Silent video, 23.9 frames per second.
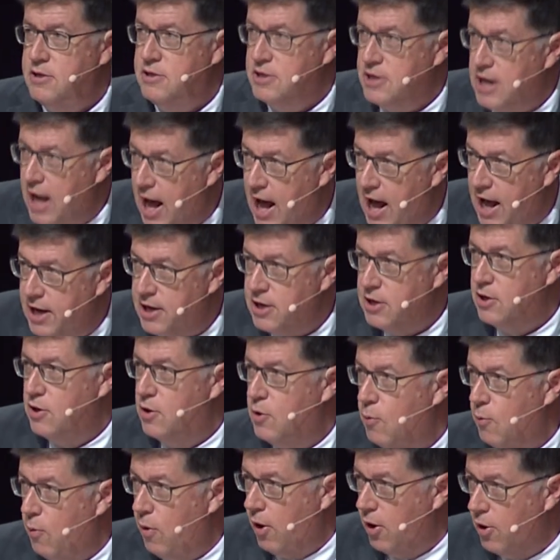Not
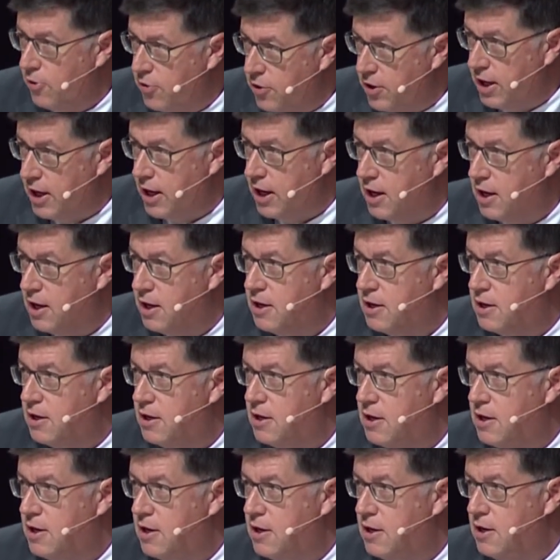worthy.
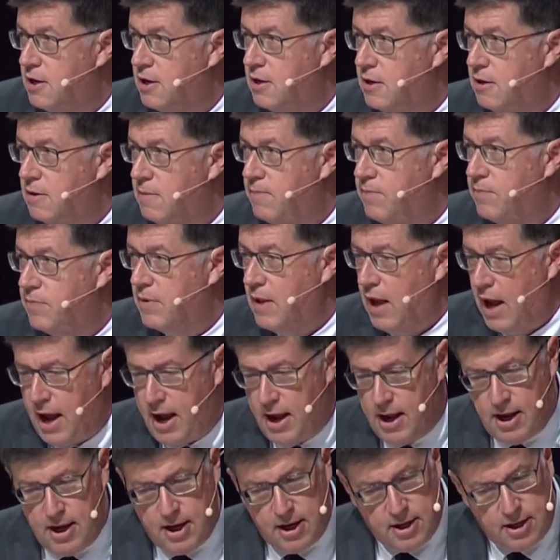
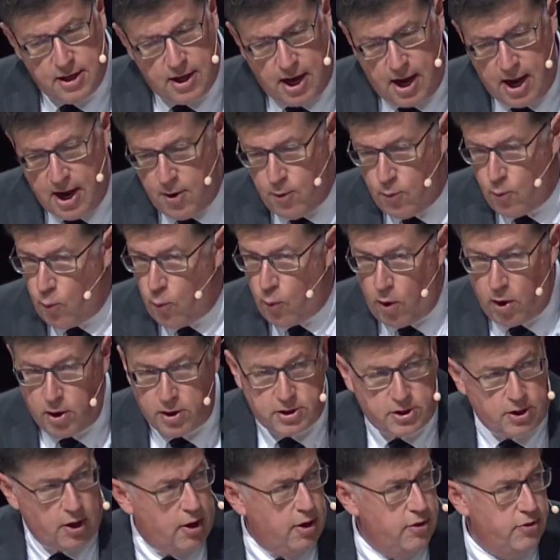I, uh, I
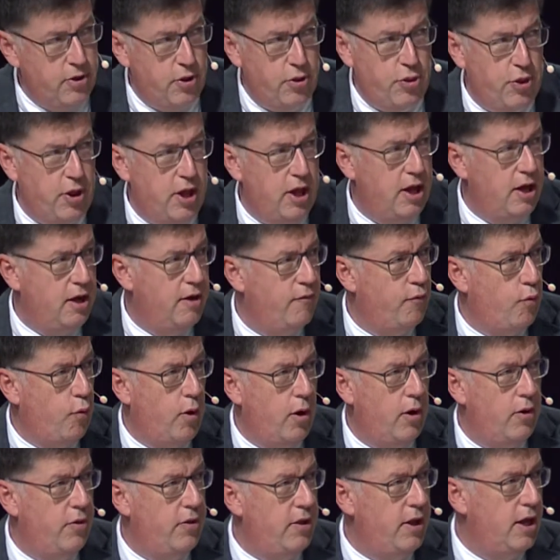worked on the thing of
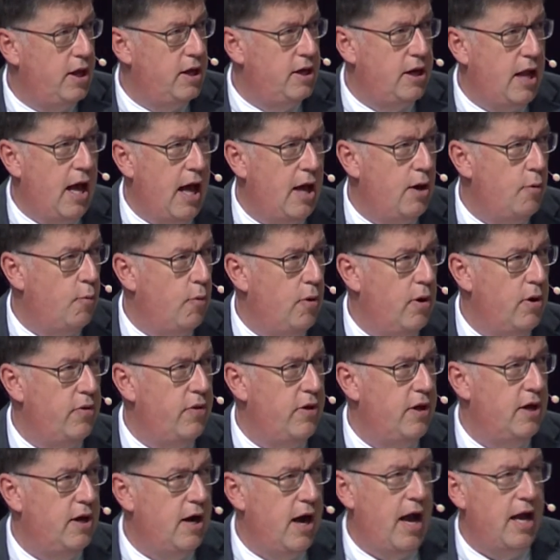worthy and not
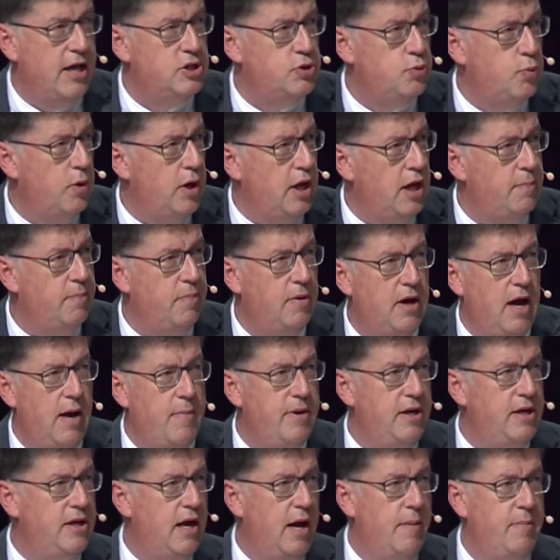worthy last week, but
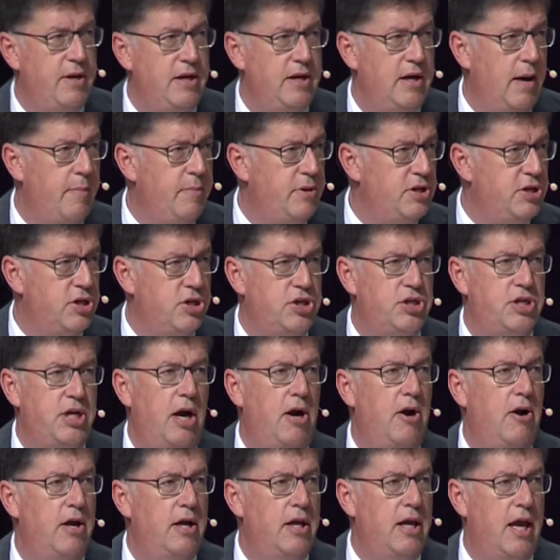let me, let, me, let me just
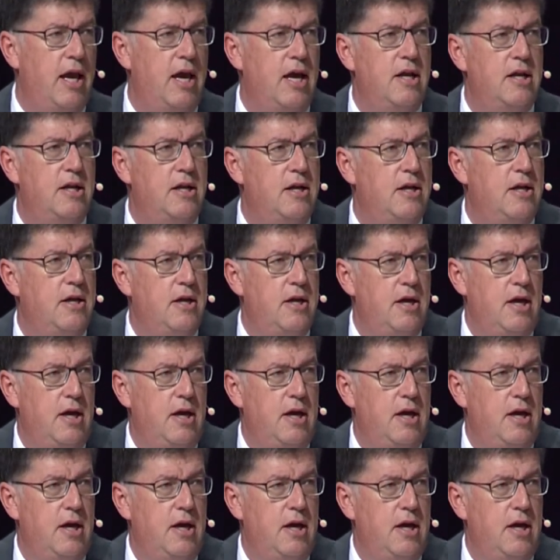share again.